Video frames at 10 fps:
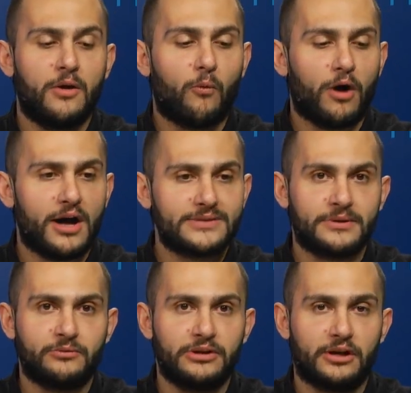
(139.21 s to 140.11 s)
was
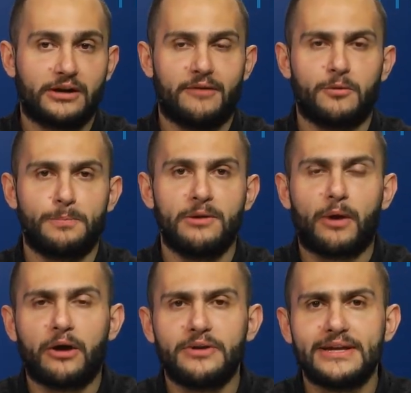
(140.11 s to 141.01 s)
when we cover
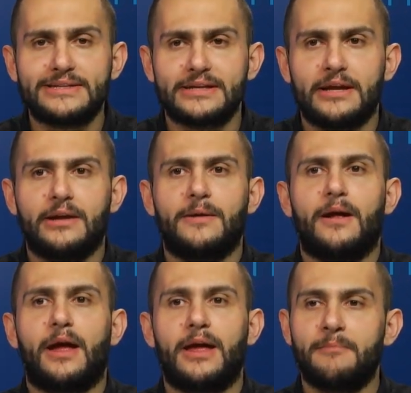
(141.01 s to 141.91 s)
BYOD is,
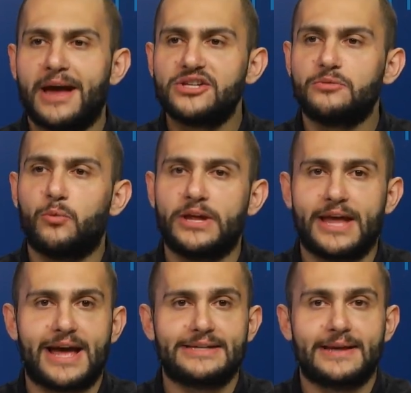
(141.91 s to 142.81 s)
imagine
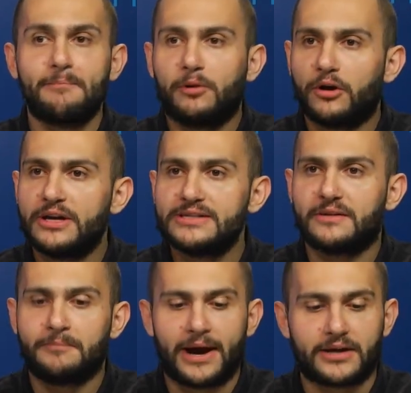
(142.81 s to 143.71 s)
we as employees
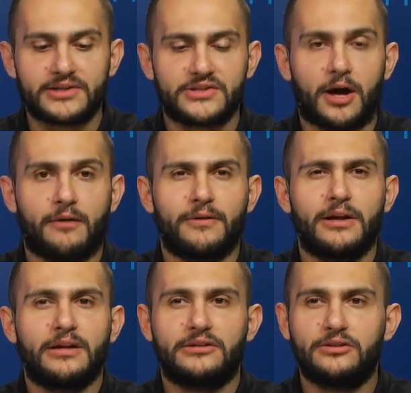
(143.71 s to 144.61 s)
of Microsoft,
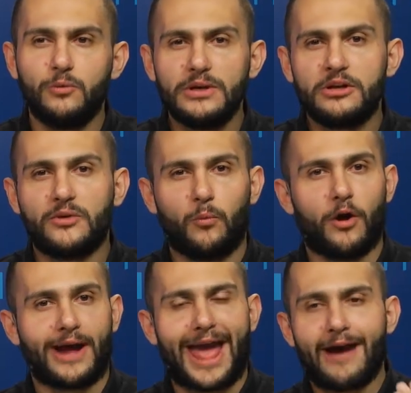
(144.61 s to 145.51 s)
do we not
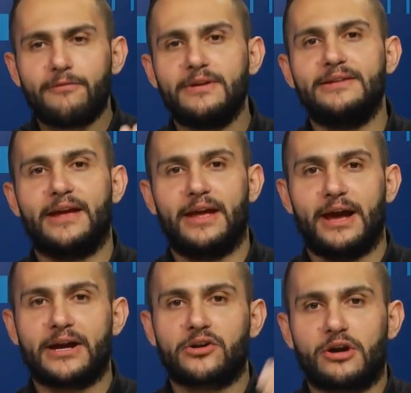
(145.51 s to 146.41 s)
walk every day
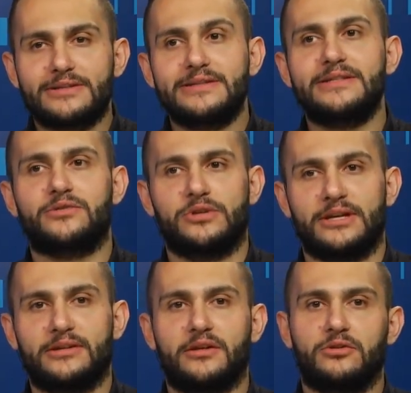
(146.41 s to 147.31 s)
across the
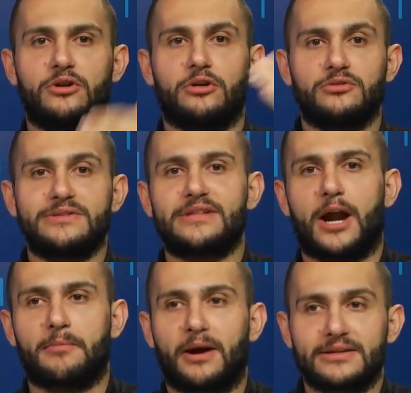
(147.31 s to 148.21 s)
street to go to
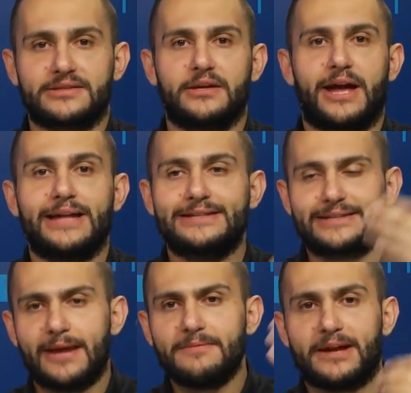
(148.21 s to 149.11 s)
Starbucks at the
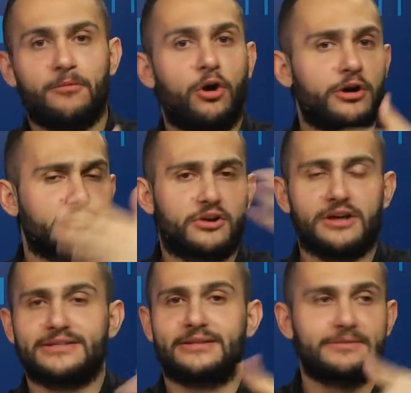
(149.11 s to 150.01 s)
same time, or to
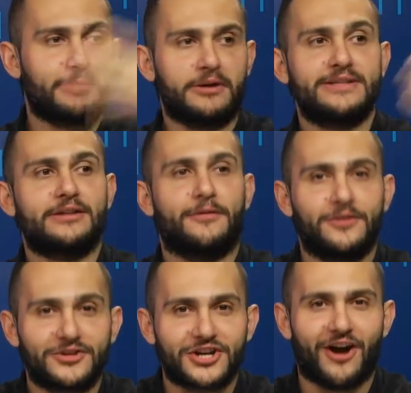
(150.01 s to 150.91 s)
Costa, the barista of
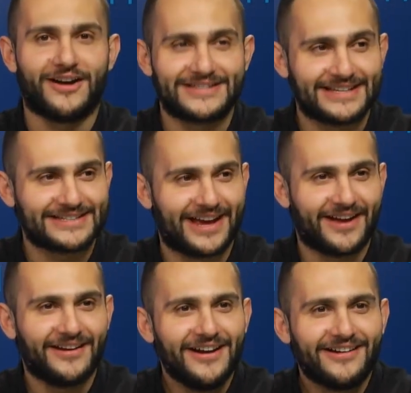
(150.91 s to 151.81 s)
your choice, let's
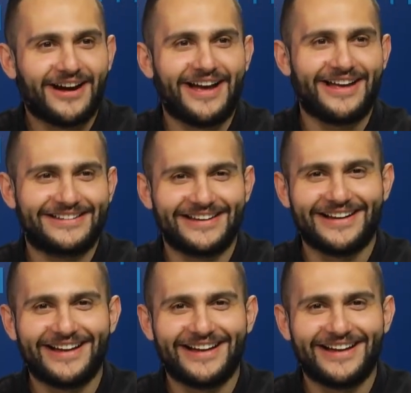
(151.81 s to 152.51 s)
say, right?